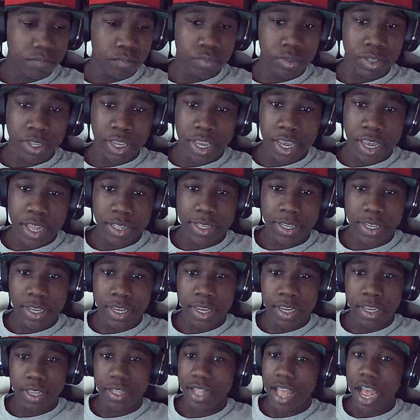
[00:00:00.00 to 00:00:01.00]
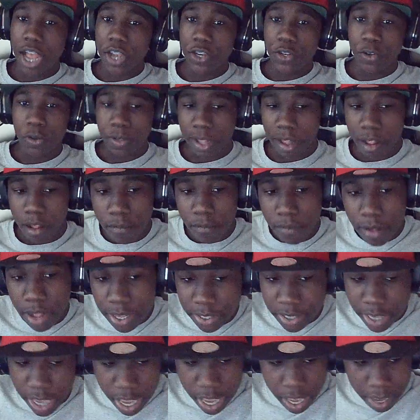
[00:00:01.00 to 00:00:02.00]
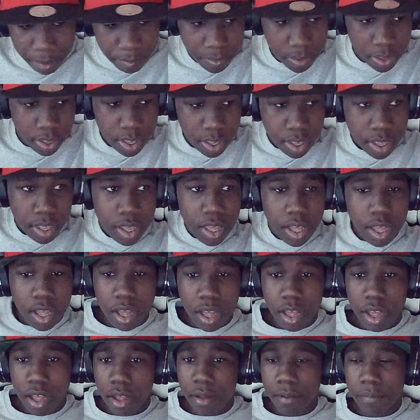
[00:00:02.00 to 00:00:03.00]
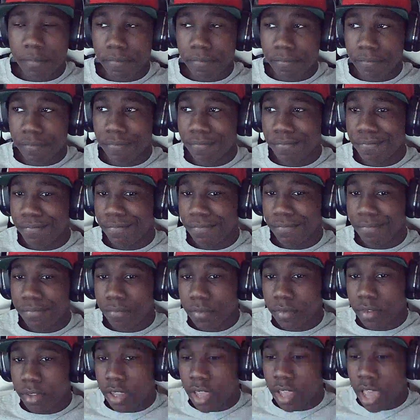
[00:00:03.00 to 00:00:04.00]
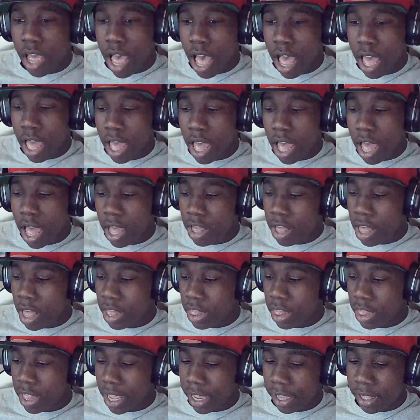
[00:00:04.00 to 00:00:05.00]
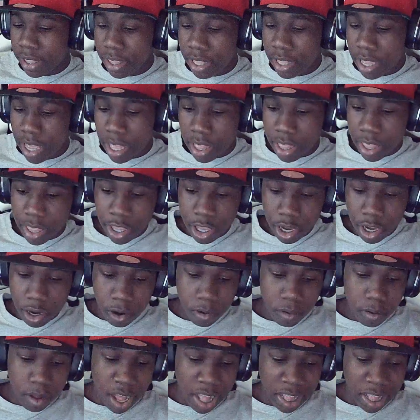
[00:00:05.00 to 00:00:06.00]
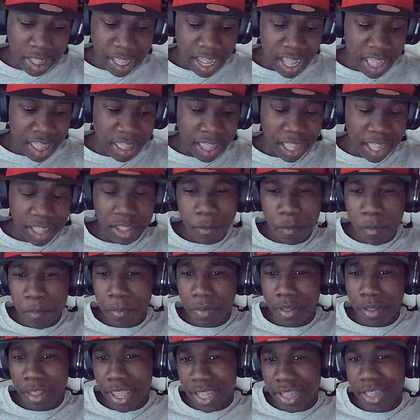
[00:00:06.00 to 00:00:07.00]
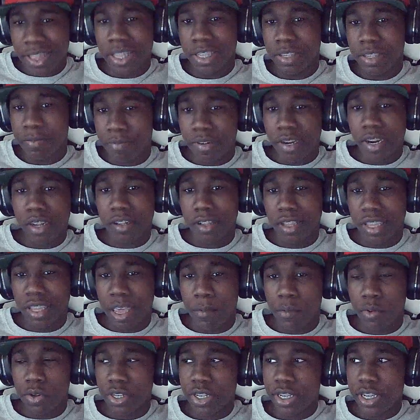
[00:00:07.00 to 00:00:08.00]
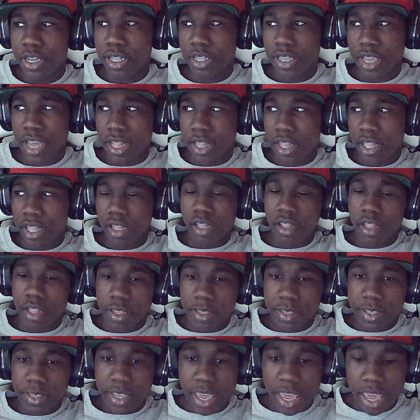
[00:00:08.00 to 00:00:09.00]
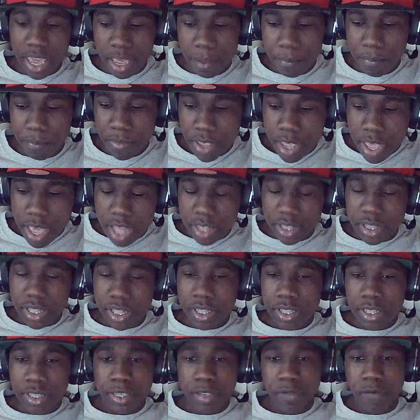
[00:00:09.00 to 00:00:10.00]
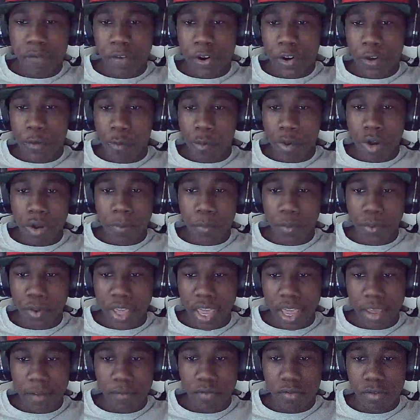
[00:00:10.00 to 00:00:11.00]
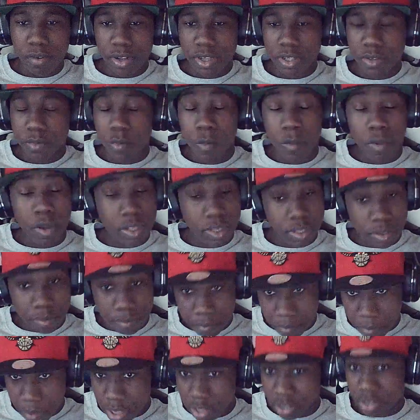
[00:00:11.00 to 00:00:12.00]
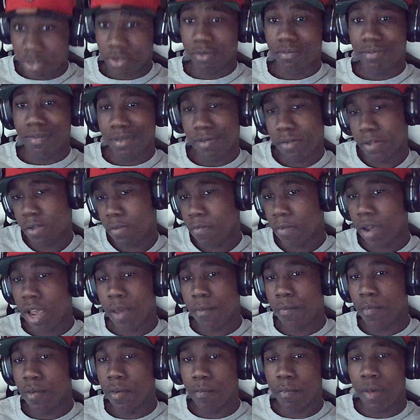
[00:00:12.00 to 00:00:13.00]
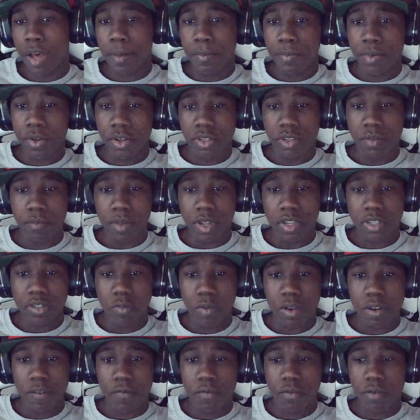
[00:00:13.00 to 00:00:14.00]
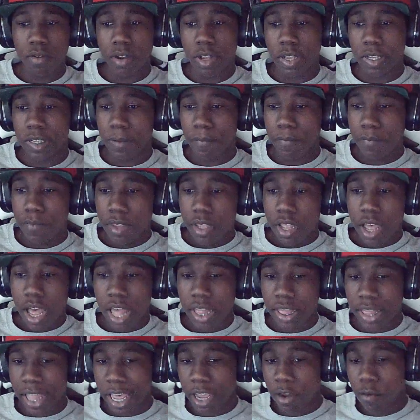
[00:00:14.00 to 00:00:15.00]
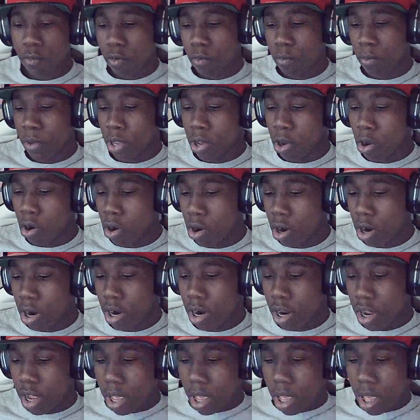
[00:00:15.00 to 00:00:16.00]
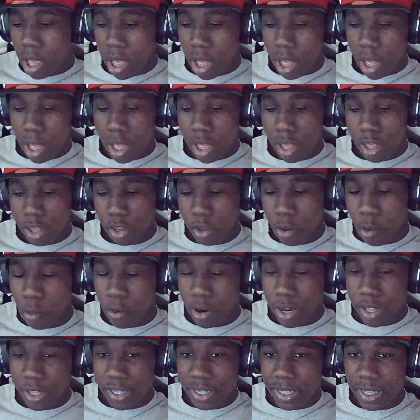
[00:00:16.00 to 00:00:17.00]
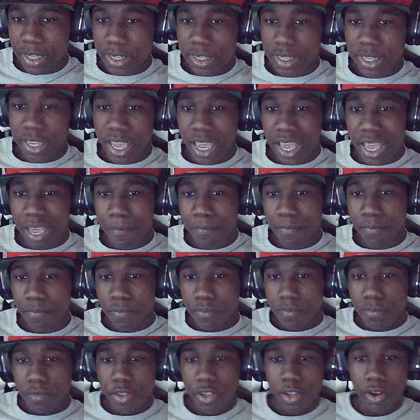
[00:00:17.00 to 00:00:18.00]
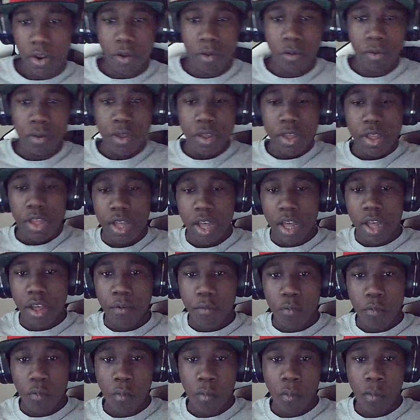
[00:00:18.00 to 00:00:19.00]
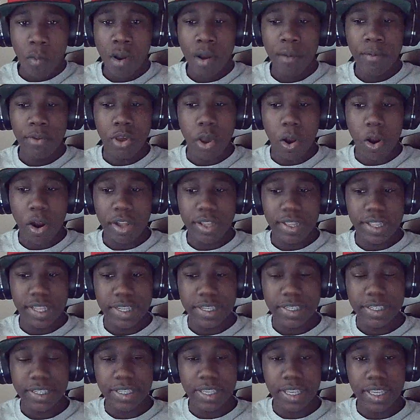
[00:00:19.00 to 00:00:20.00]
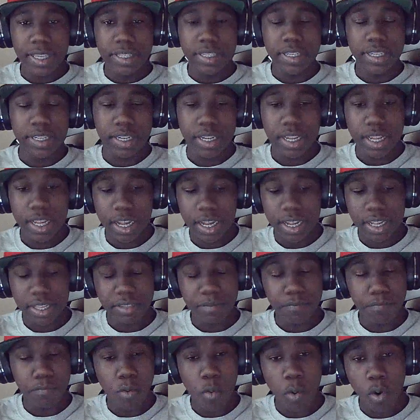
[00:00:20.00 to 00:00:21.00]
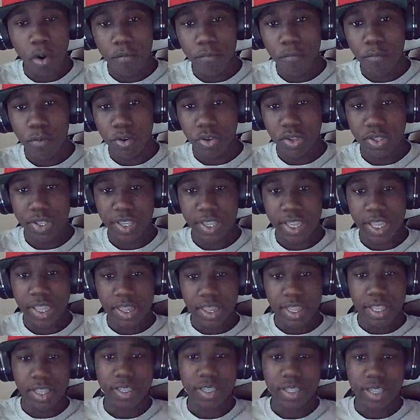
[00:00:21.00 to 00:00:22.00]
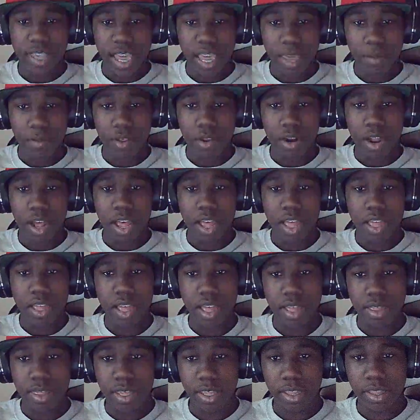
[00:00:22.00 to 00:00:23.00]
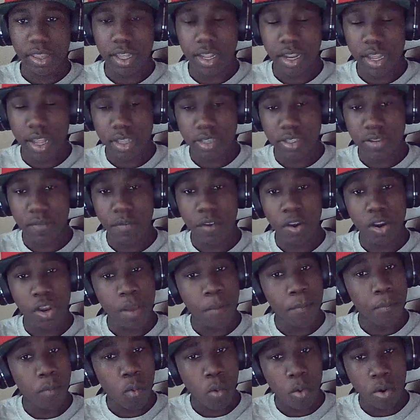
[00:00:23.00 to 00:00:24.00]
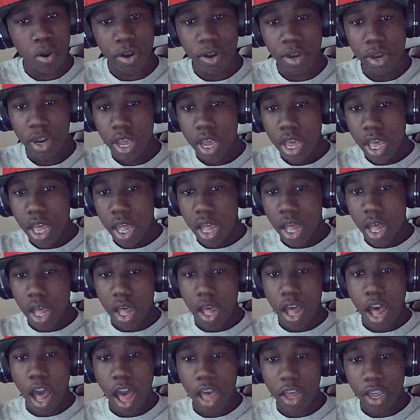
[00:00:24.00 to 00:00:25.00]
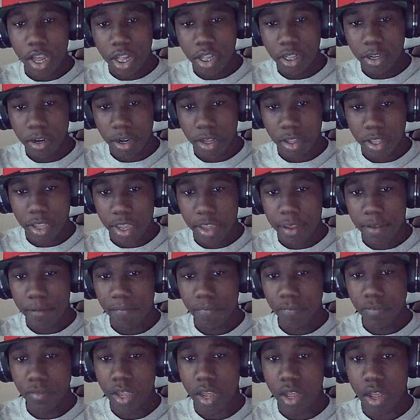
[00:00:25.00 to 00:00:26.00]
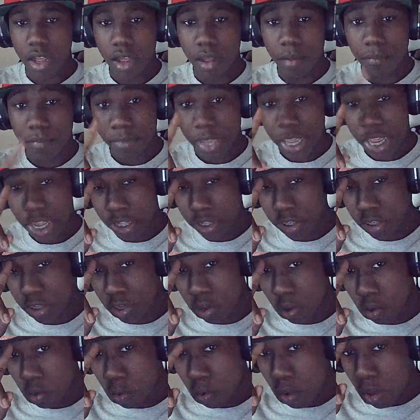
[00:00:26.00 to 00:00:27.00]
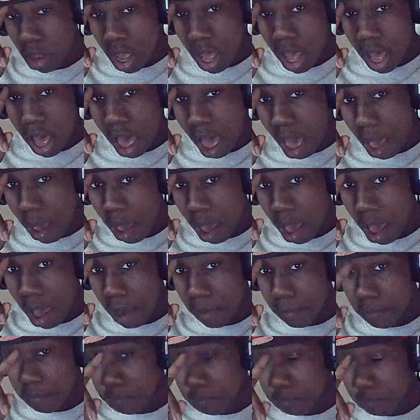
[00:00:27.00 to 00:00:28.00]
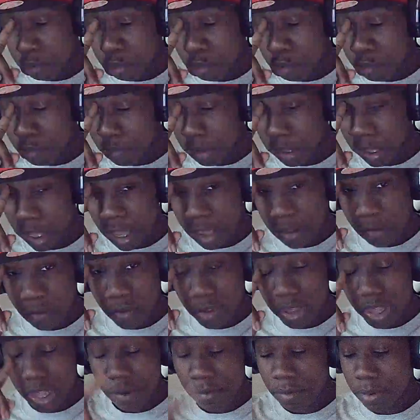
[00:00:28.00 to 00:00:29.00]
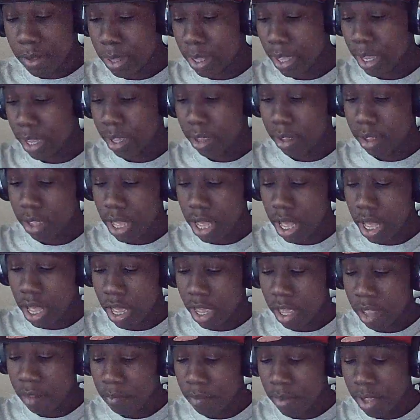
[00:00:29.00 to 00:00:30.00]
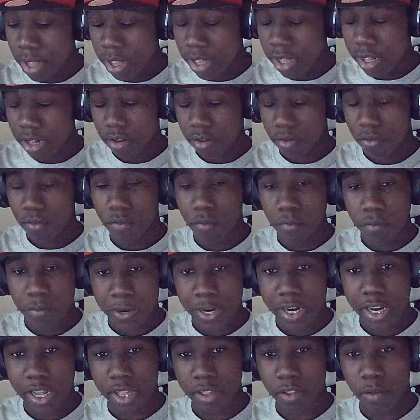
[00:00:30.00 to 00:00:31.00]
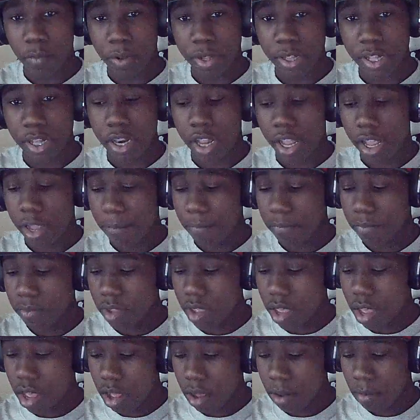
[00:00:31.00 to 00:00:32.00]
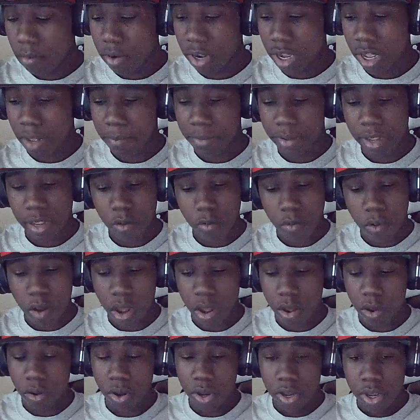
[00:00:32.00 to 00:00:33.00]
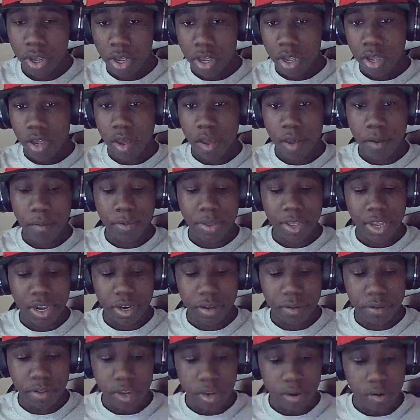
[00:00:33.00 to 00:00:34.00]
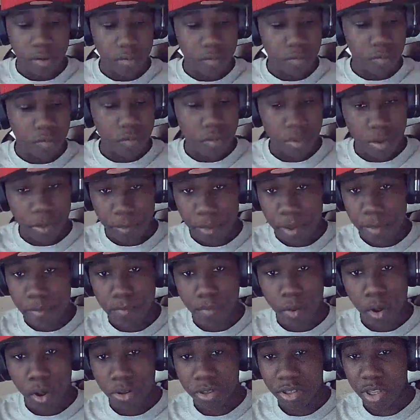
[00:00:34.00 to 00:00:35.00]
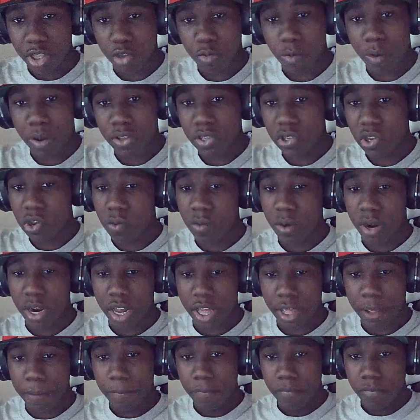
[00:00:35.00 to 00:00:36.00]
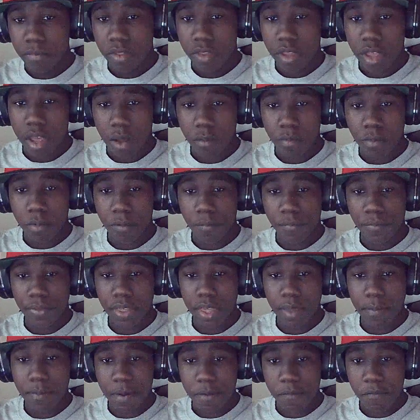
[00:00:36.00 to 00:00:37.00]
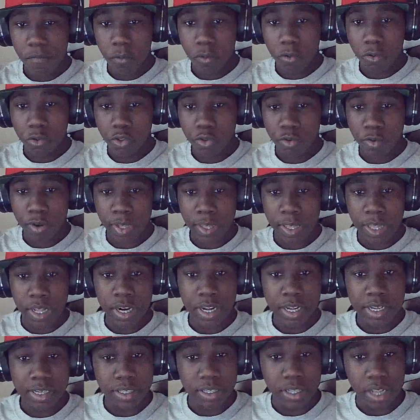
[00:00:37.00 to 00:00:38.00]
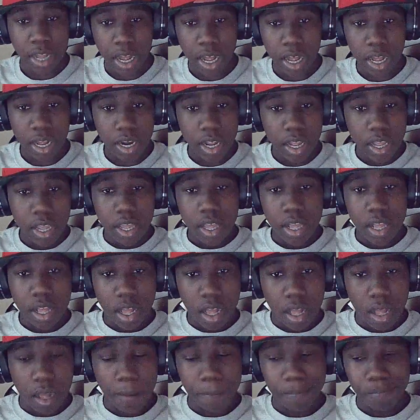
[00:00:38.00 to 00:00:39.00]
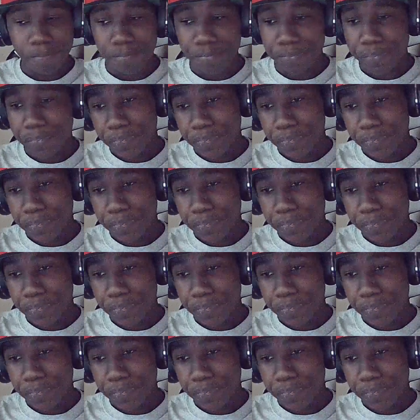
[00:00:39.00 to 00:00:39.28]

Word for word: TNT uh, national televised game. Um, I, I, like I, you know I, like I like that we're playing this particular game on TNT. I think this game this is a very winnable game for us. It's a must in my in my books a must win for us. I like where we are uh, going into this game. You know uh, where we are in this season. Uh, it's important for us to get this game. You know I, I think that it's very important uh, clearly, um, and so I, I believe with everything uh, in me that we're gonna get the win tonight. Uh, we gotta play well. Uh, we gotta, you know, we've beaten Boston twice already uh, with them at full strength and us not. Um,